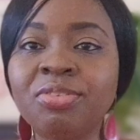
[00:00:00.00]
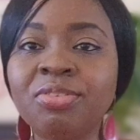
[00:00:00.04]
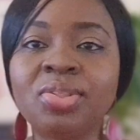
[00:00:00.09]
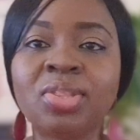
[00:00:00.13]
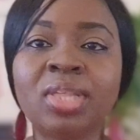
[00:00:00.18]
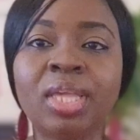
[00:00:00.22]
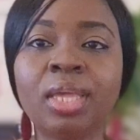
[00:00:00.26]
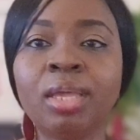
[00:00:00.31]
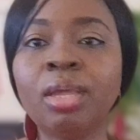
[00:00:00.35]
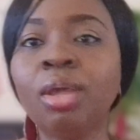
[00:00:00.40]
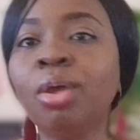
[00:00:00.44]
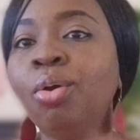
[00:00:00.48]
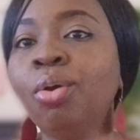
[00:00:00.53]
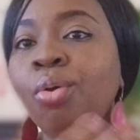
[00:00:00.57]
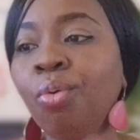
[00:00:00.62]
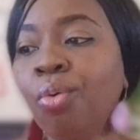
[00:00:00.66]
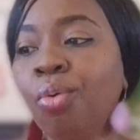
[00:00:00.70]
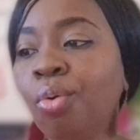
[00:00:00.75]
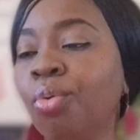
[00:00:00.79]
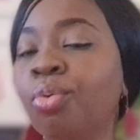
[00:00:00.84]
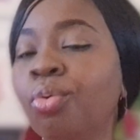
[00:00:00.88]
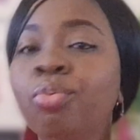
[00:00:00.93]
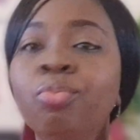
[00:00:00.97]
to say,
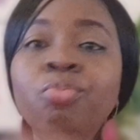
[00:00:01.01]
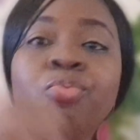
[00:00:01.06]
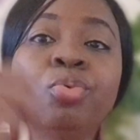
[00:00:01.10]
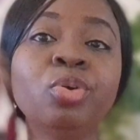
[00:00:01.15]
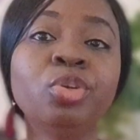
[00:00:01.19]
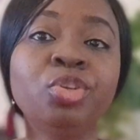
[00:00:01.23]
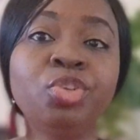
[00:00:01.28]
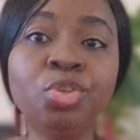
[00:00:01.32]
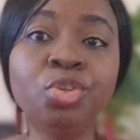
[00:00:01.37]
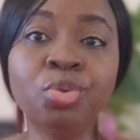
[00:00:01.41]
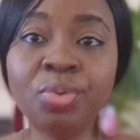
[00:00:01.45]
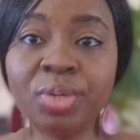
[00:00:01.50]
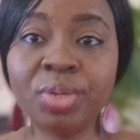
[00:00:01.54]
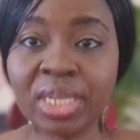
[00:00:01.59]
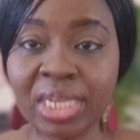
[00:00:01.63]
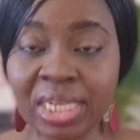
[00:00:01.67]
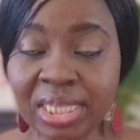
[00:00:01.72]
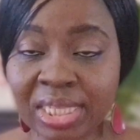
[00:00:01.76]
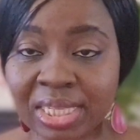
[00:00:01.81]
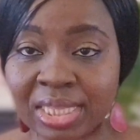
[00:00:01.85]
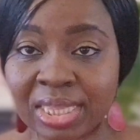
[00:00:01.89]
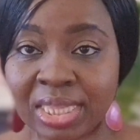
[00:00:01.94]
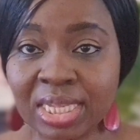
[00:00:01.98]
oh, would you
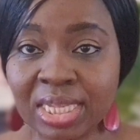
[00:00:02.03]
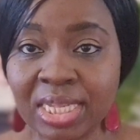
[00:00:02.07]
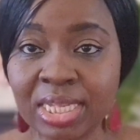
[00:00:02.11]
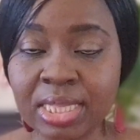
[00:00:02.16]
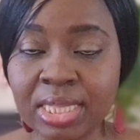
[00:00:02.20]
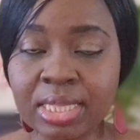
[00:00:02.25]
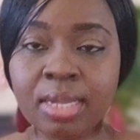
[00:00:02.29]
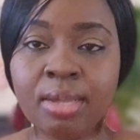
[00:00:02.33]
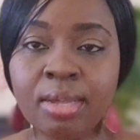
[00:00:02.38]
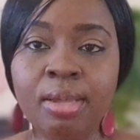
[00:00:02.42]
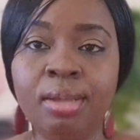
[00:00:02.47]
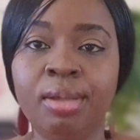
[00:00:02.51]
eat this?